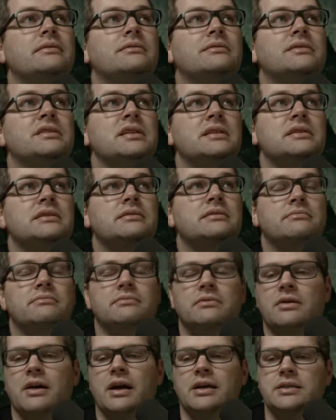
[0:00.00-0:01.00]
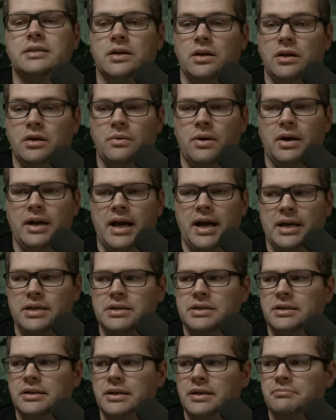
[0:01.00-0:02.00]
Since Greg's the only one
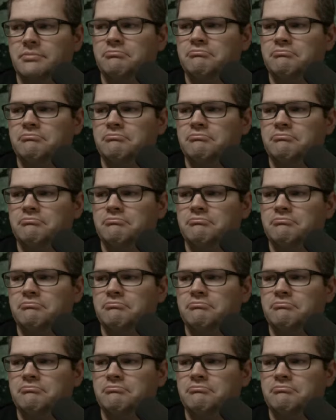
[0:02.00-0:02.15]
actually,